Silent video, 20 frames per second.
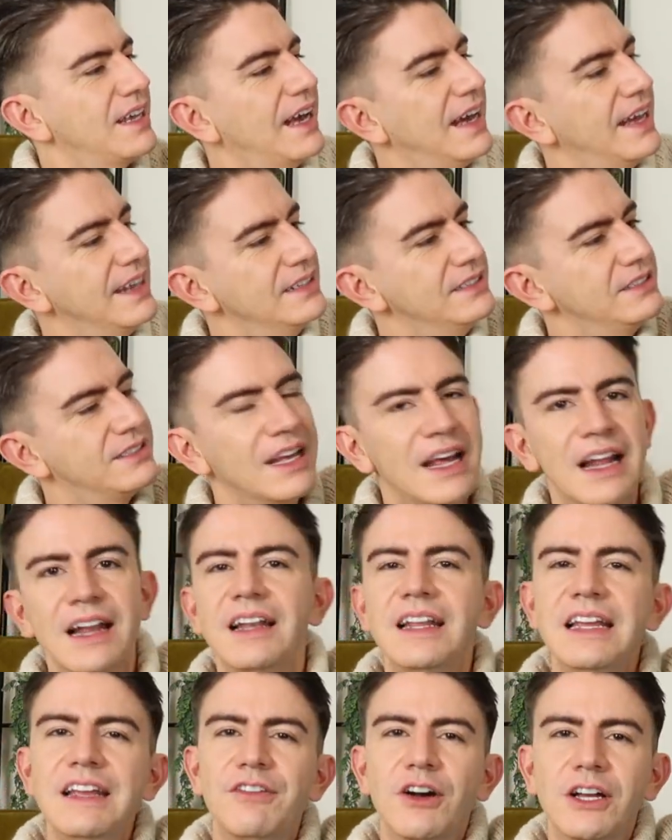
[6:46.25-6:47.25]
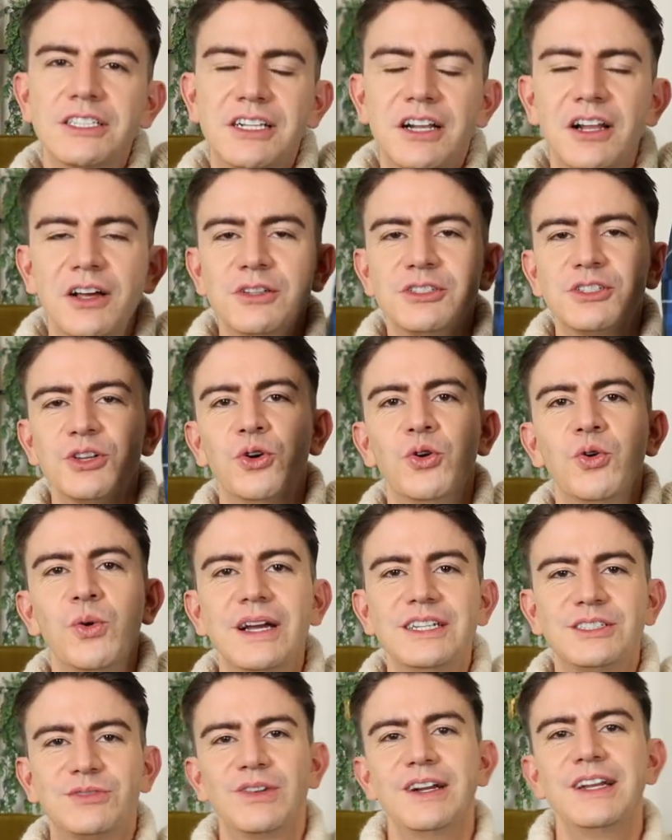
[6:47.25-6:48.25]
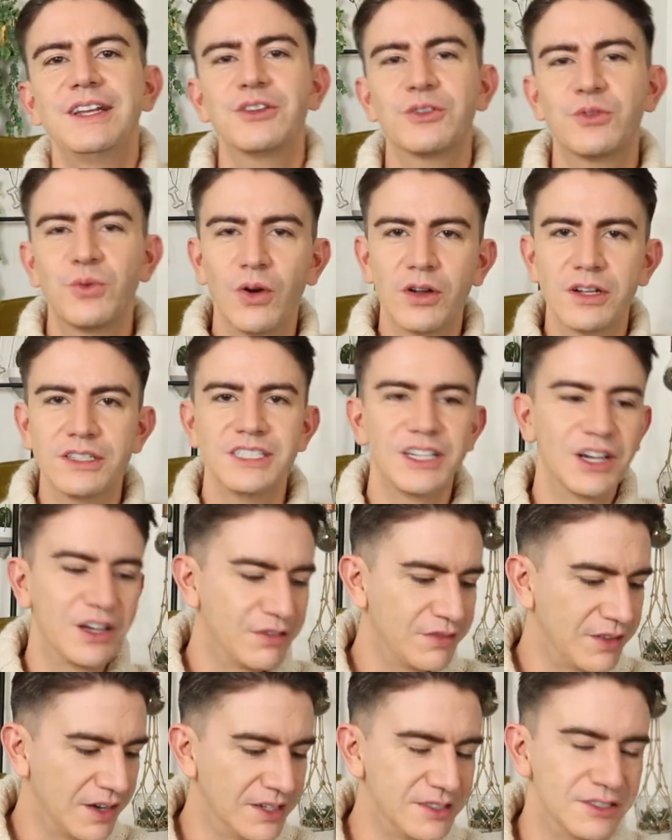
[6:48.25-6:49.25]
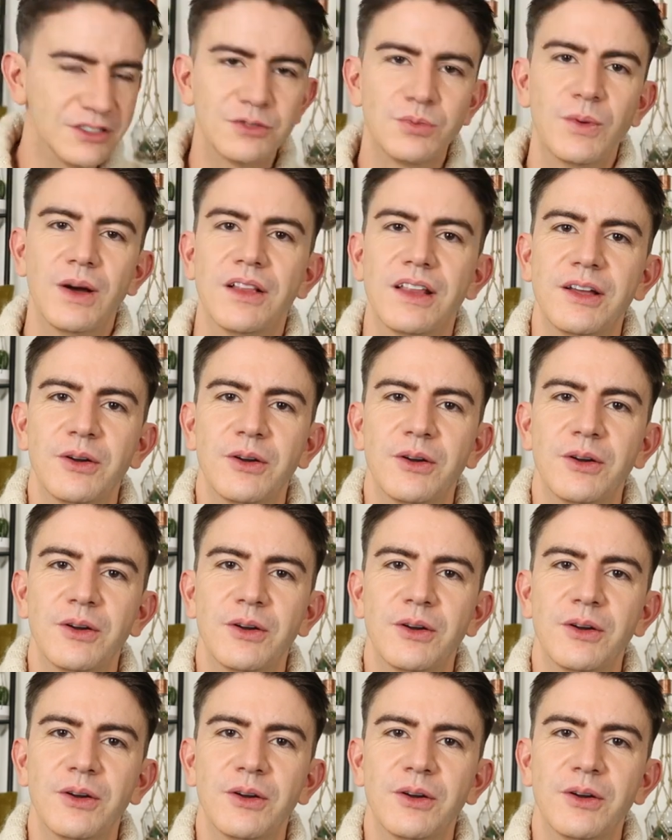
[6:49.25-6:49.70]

And Levi's clothes are always really good quality, I find, as well.